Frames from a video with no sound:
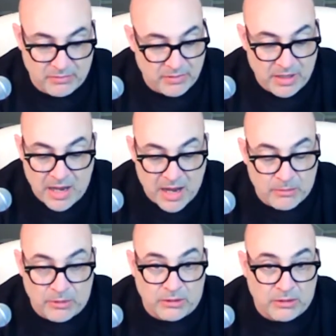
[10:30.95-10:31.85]

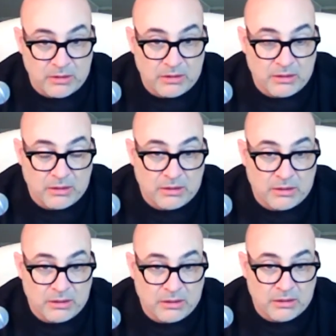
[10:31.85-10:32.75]
enamored.
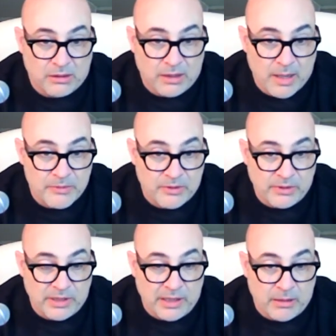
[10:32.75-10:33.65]

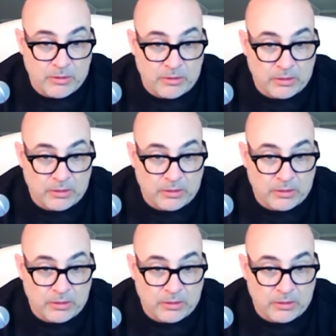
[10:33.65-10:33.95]
Absolutely enamored.